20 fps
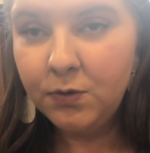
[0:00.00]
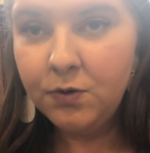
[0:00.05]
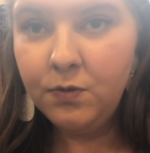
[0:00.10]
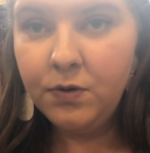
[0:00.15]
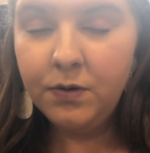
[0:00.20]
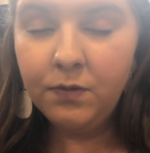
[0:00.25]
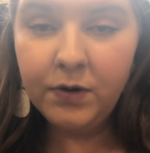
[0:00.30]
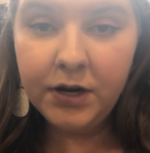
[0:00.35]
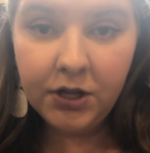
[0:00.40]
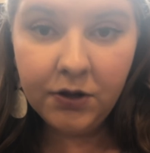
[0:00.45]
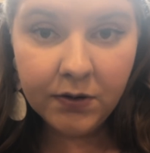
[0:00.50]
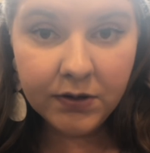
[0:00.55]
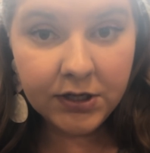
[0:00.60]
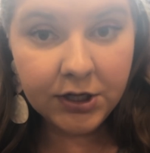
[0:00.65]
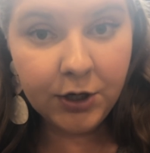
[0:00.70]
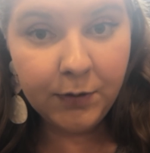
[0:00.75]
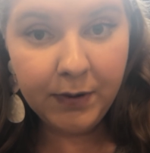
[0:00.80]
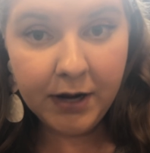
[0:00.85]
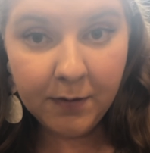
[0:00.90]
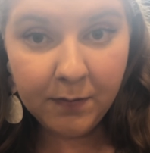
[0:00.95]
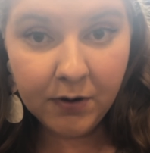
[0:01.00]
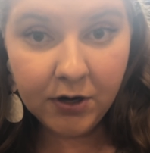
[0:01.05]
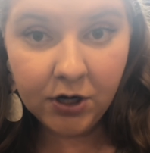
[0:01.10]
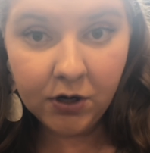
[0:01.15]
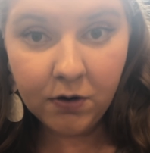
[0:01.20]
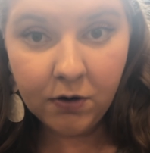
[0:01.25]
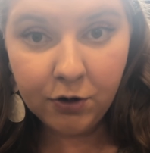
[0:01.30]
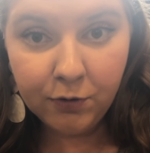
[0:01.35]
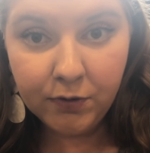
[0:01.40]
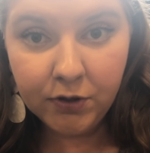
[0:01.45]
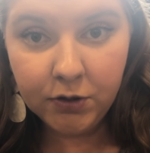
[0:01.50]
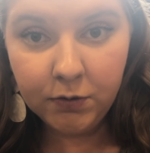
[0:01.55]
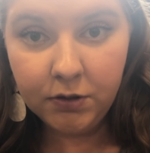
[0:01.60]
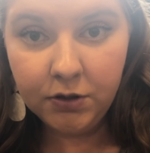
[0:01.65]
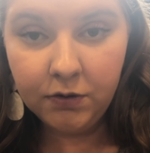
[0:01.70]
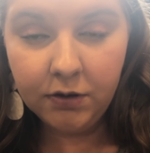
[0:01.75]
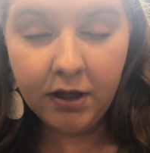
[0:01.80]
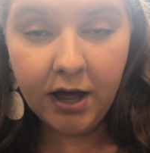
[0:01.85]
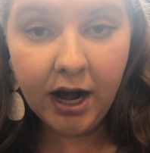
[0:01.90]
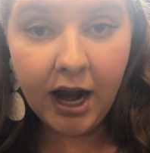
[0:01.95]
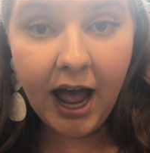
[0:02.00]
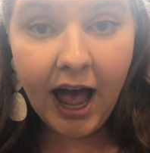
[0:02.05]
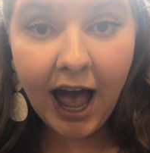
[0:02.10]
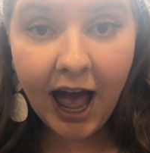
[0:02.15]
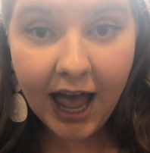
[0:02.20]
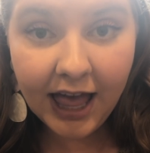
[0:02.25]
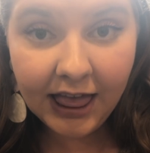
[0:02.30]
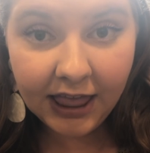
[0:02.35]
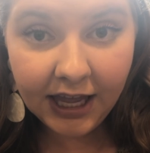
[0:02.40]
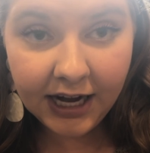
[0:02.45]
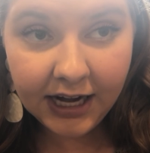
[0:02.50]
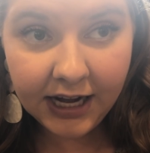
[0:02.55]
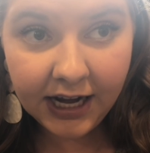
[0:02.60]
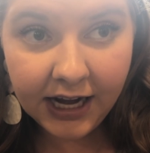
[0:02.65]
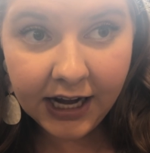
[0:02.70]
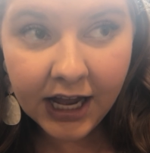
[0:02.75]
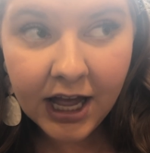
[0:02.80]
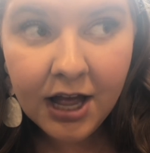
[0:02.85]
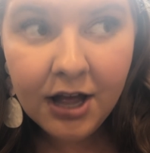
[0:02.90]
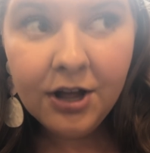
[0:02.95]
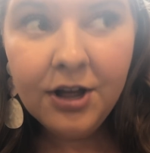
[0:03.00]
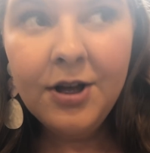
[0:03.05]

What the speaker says: when we read those little paper decodables, we do a lot of highlighting.